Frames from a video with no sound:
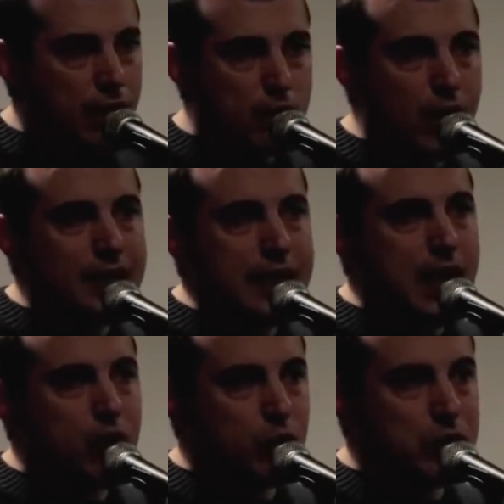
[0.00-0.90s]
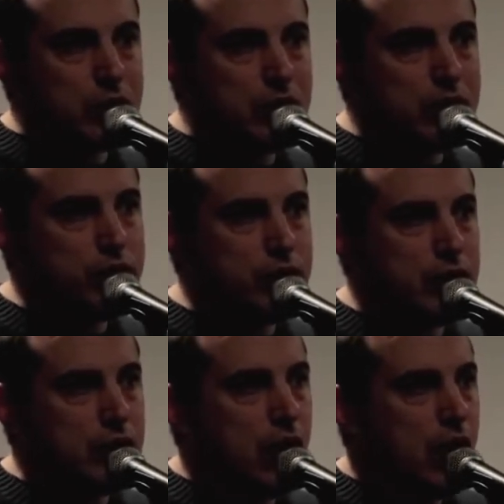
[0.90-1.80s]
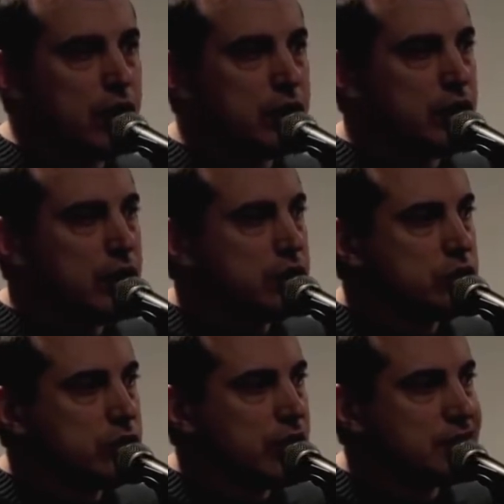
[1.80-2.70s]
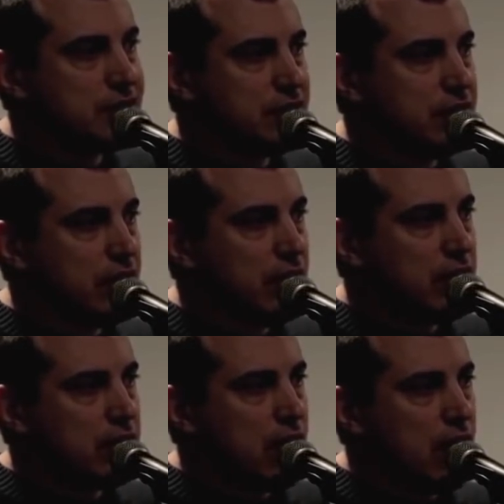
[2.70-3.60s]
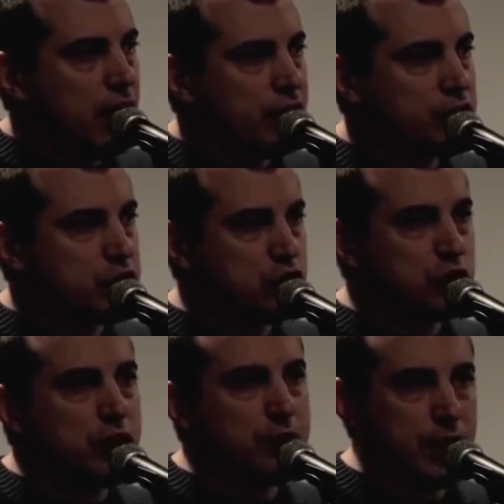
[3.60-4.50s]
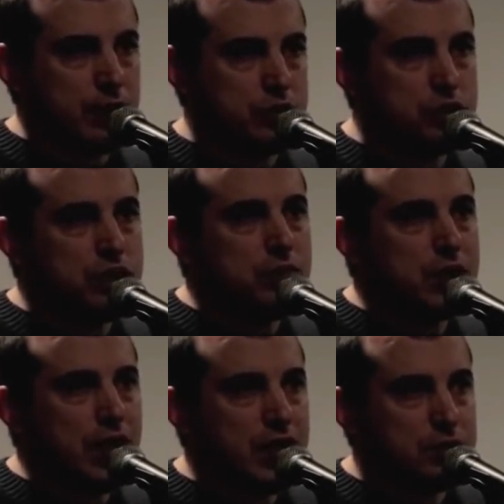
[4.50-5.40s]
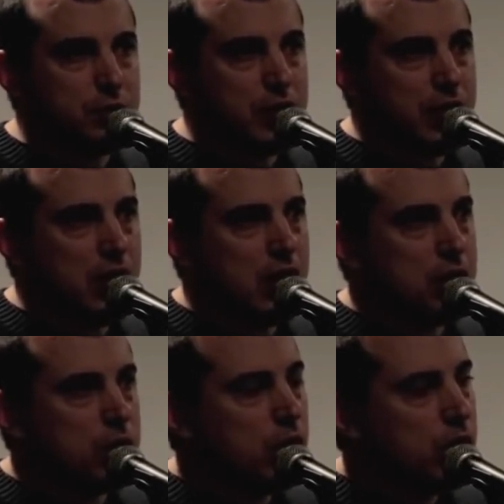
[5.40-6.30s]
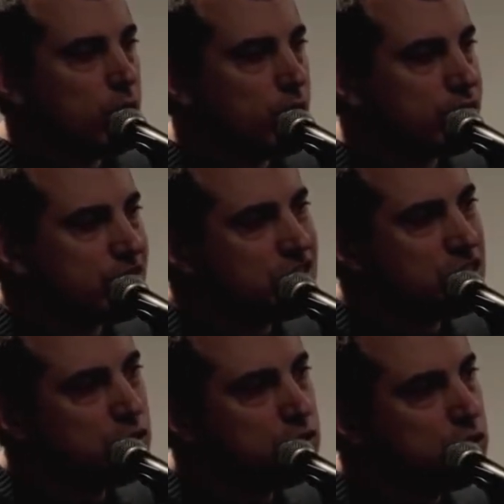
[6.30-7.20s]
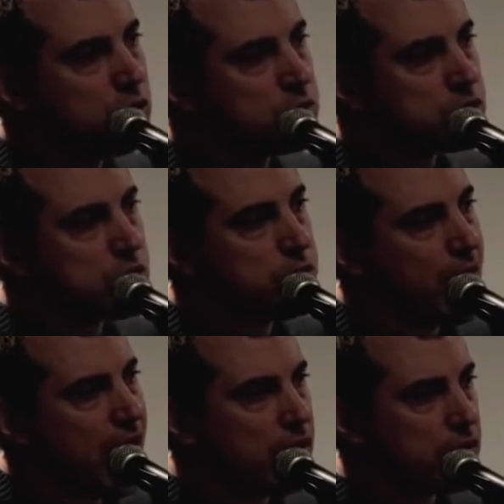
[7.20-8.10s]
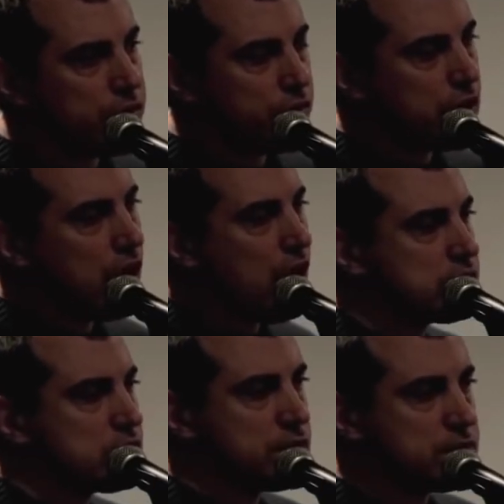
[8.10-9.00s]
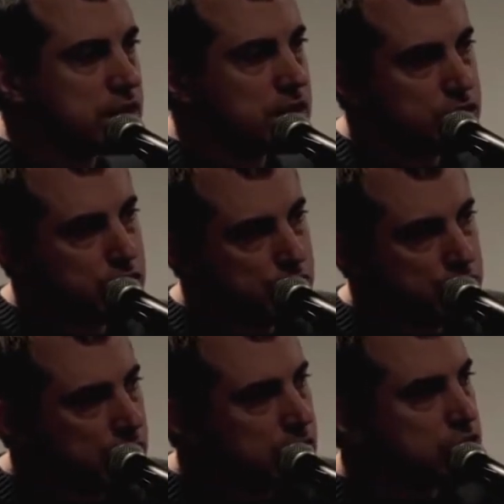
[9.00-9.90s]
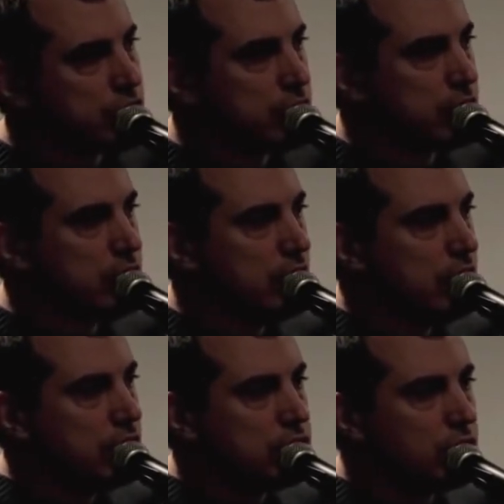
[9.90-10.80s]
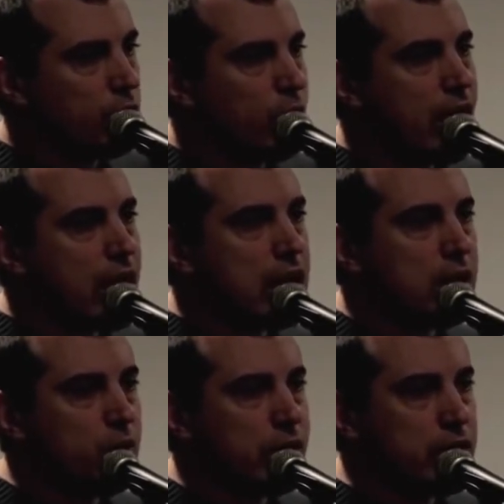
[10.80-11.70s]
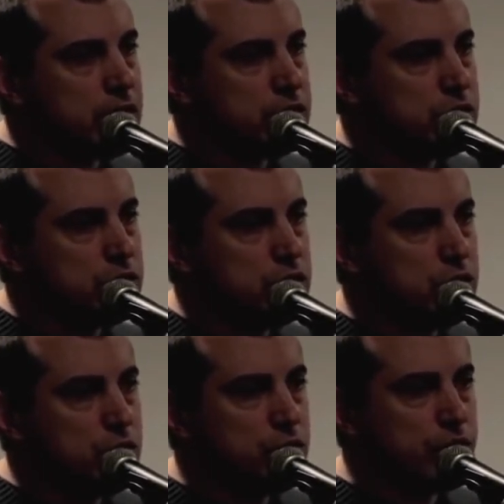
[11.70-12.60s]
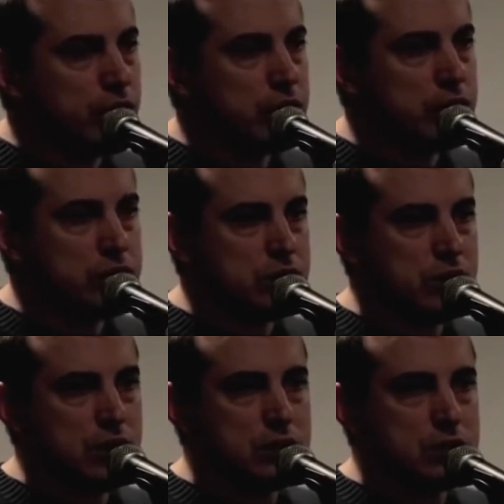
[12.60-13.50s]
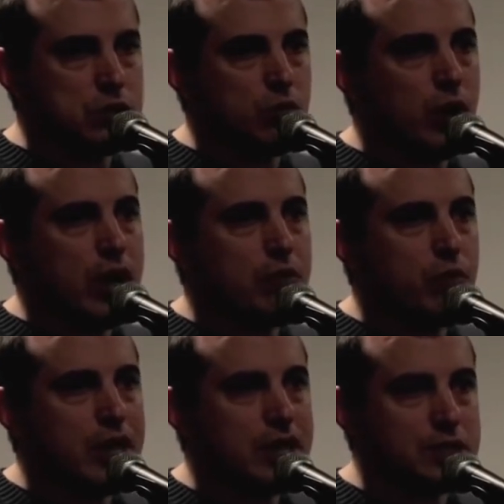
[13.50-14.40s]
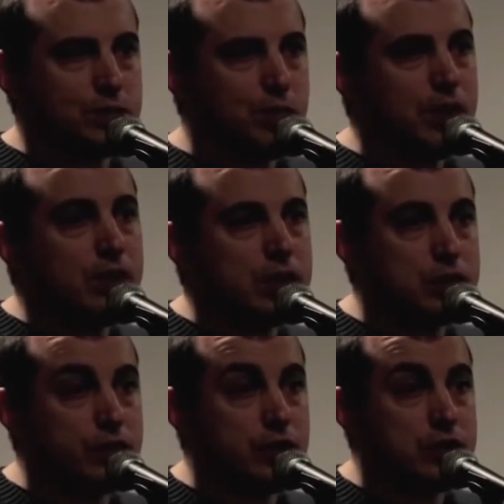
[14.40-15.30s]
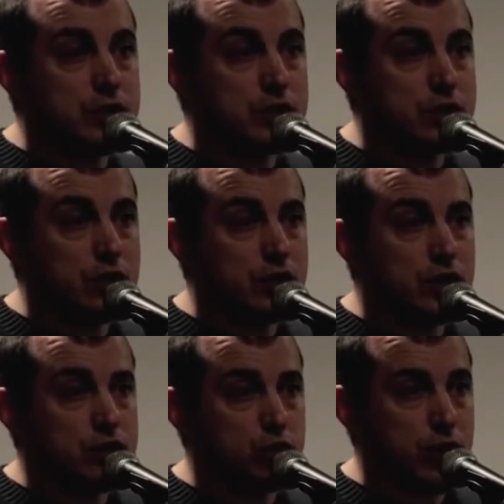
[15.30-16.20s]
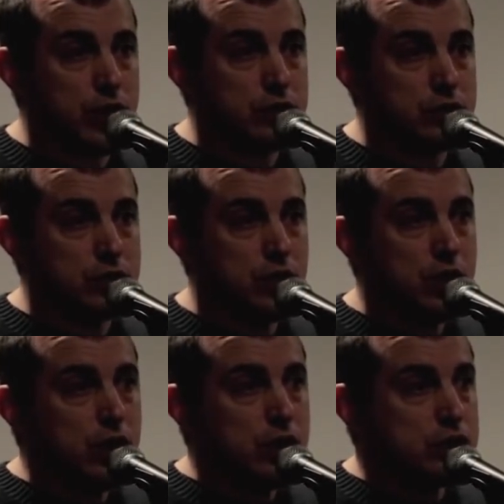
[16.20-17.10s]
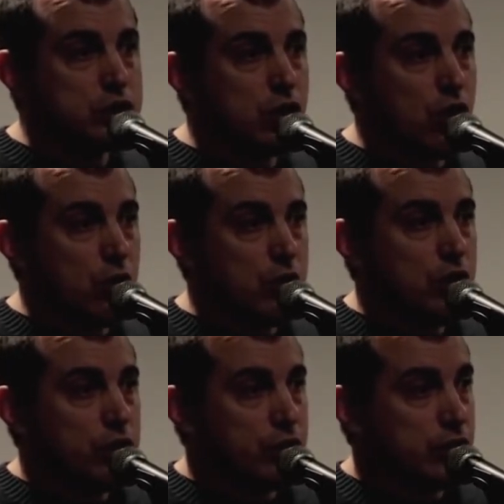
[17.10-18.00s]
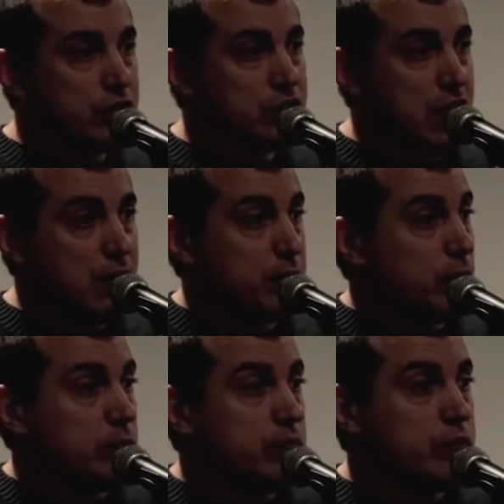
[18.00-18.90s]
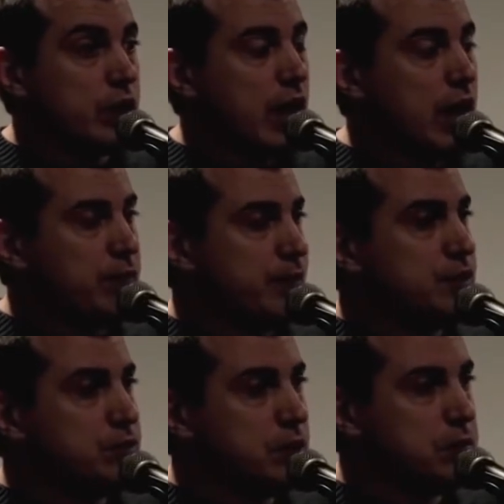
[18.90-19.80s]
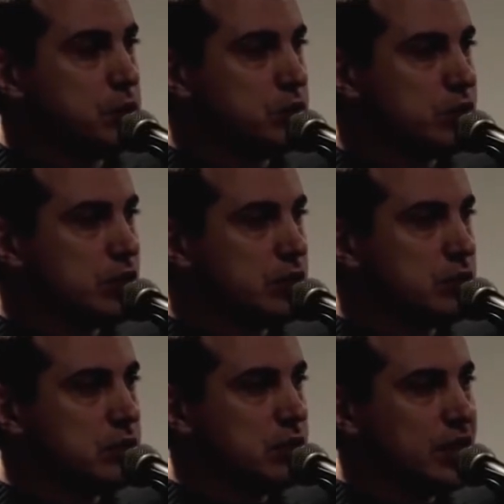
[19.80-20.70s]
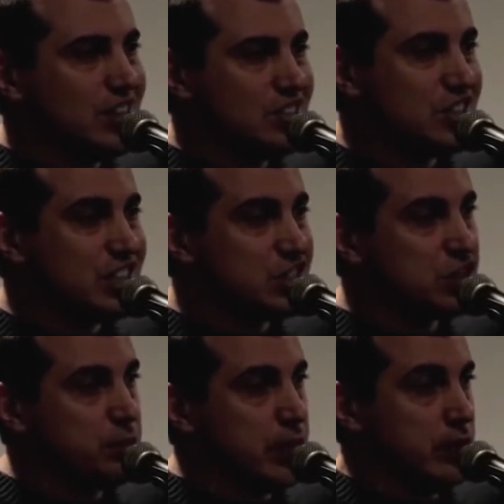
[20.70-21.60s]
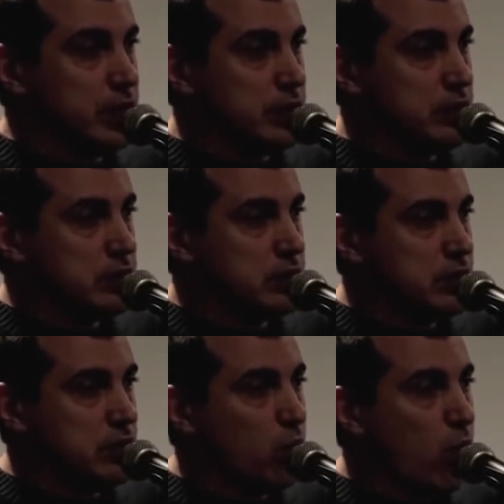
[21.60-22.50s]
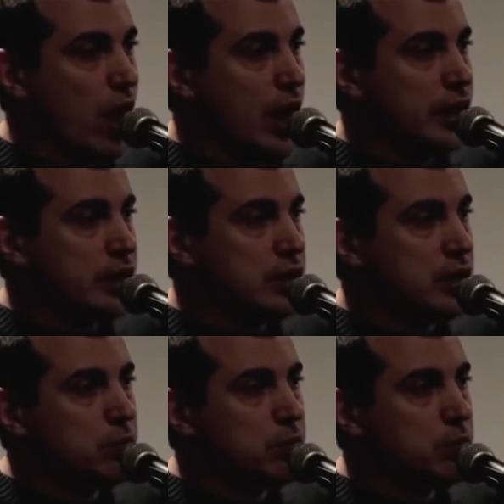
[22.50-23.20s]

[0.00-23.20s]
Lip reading: Right now, we're living on the internet in the era of streaming. Streaming has become one of these enormously powerful concepts that is changing the way we consume various things, the way we experience various things on the internet. So, for example, MP3 music is disappearing. Why?